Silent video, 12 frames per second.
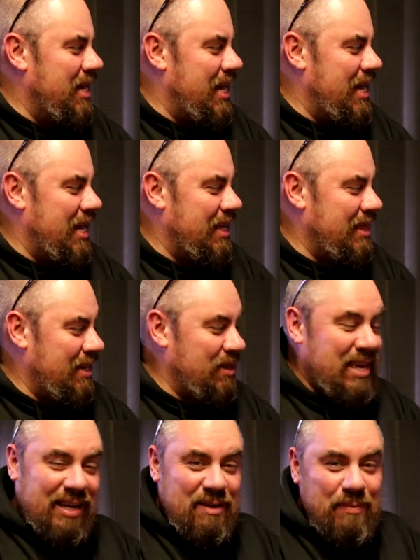And
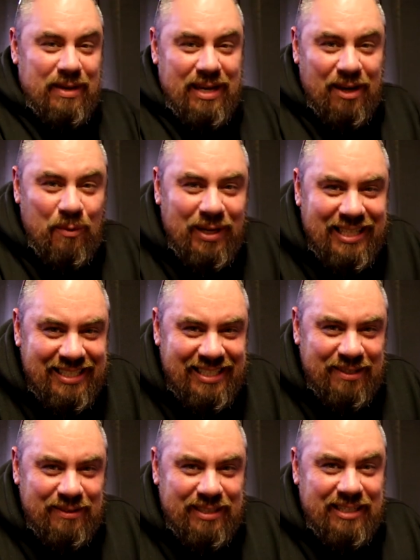that can be aquatic
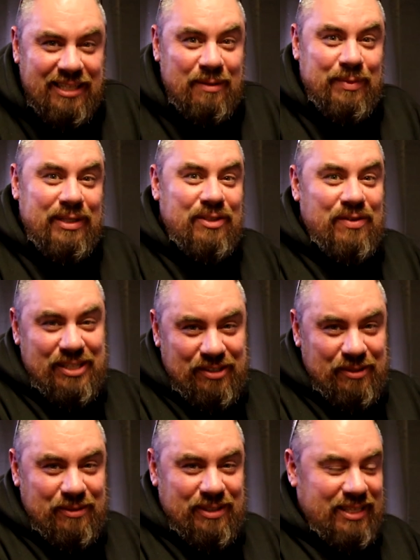snails and it can be
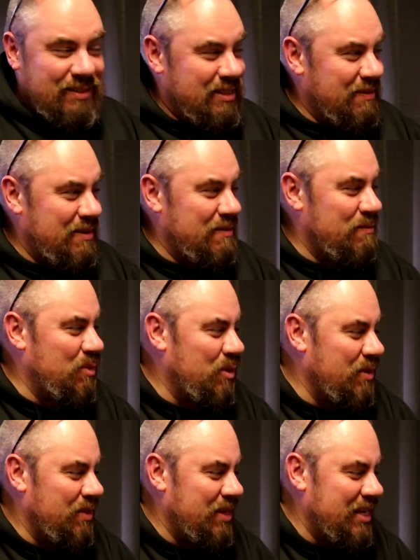terrestrial snails. I've even
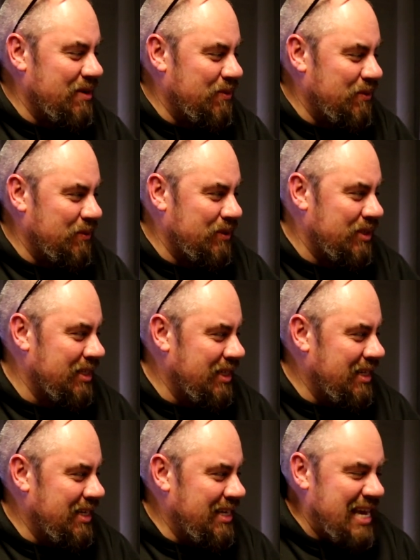bought the old
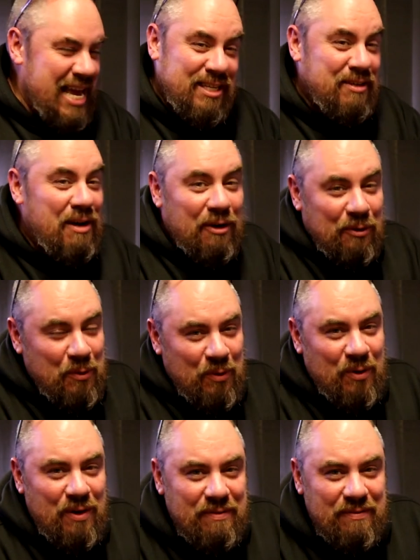
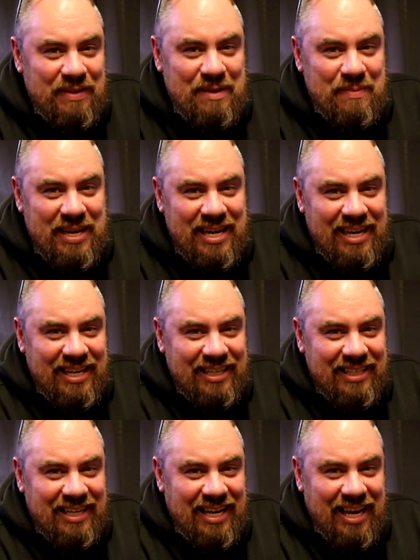escargot off of eBay
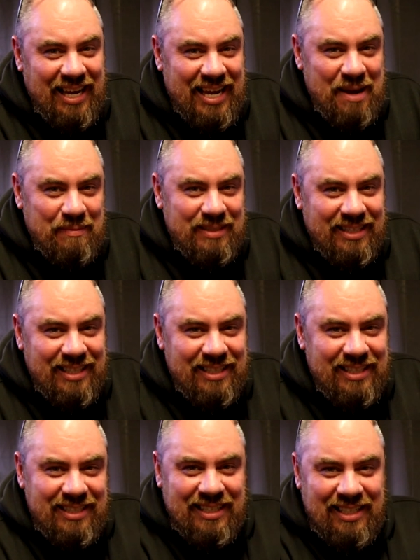and kept a
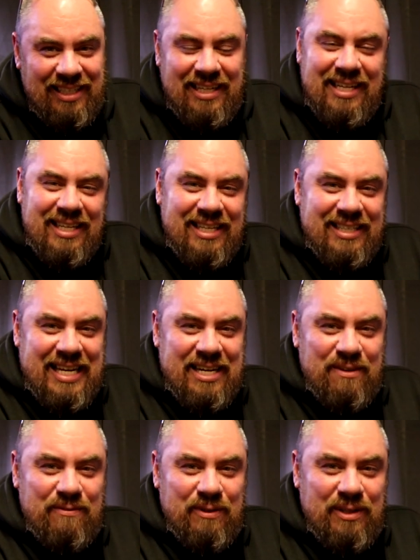little
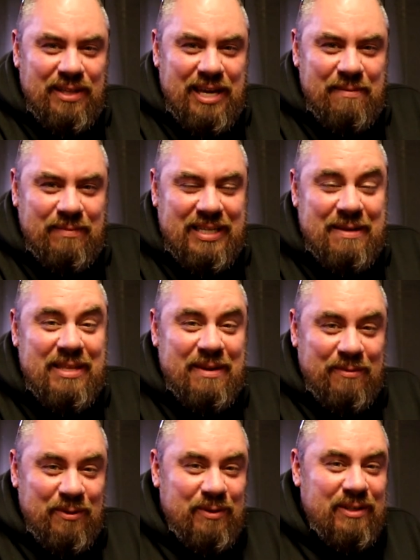container full of them to keep
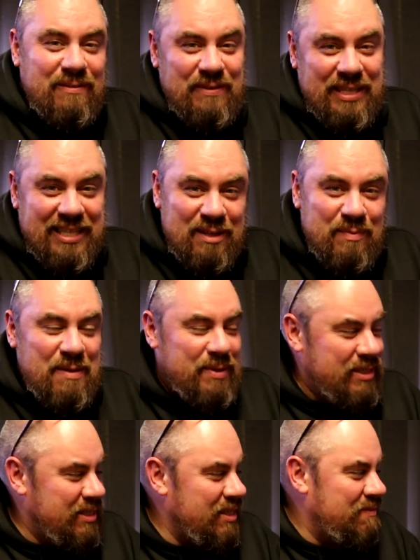them going and feeding the
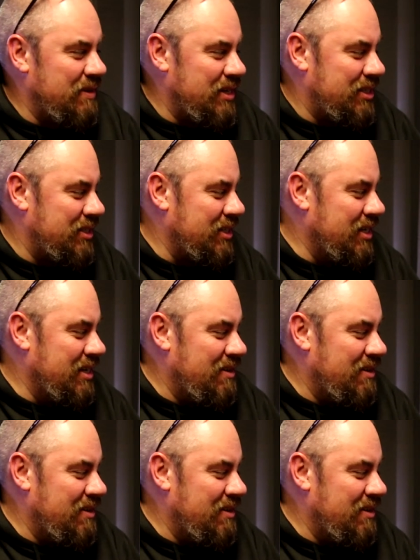babies to the fish.